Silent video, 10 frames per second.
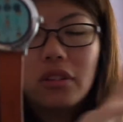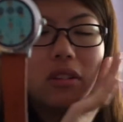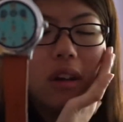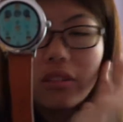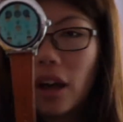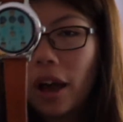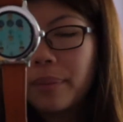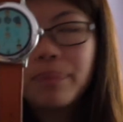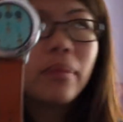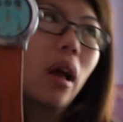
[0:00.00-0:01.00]
it to tell
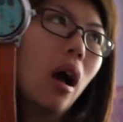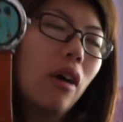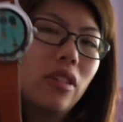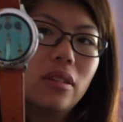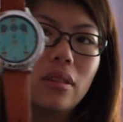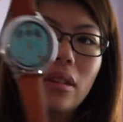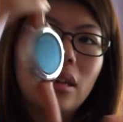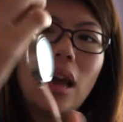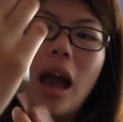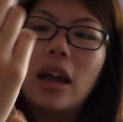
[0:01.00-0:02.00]
time,
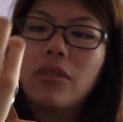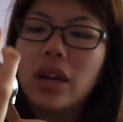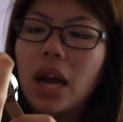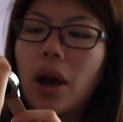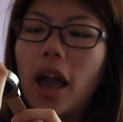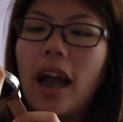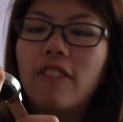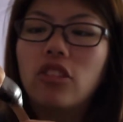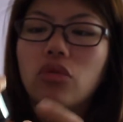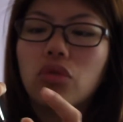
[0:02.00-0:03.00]
obviously, and right now I have
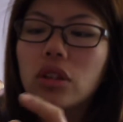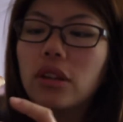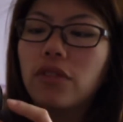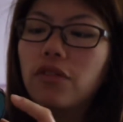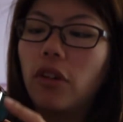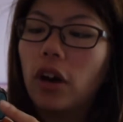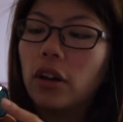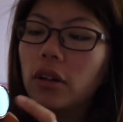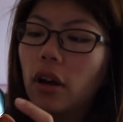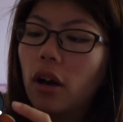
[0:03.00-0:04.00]
this really
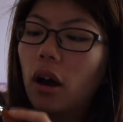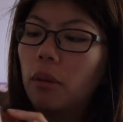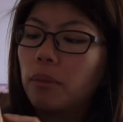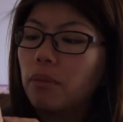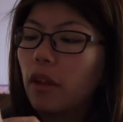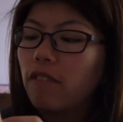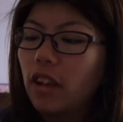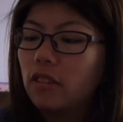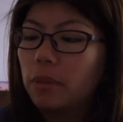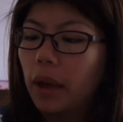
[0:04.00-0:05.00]
fun
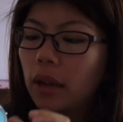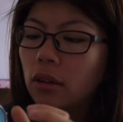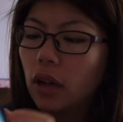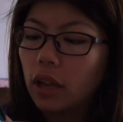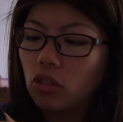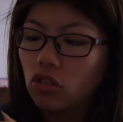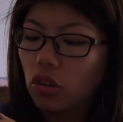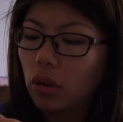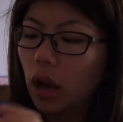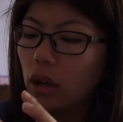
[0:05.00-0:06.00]
face band I can show
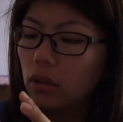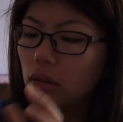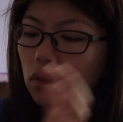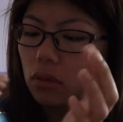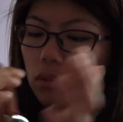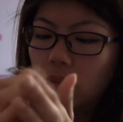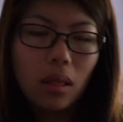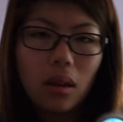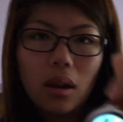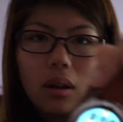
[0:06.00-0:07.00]
you guys.
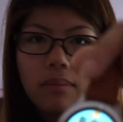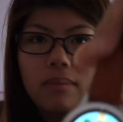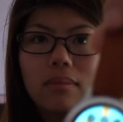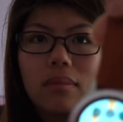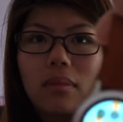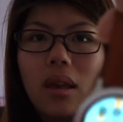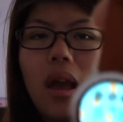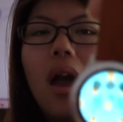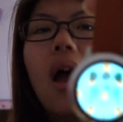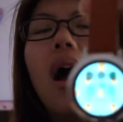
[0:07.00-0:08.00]
There you go.
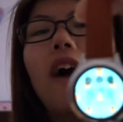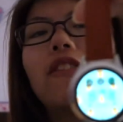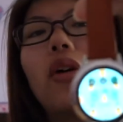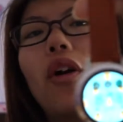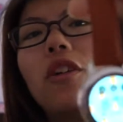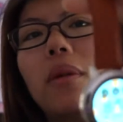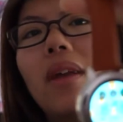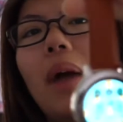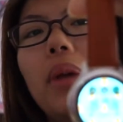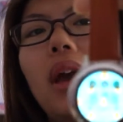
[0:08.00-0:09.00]
Of course, being
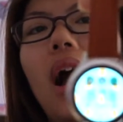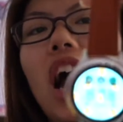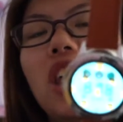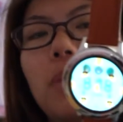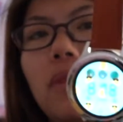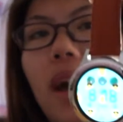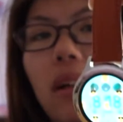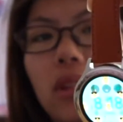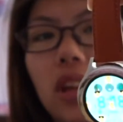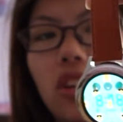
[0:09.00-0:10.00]
that I'm a hospitality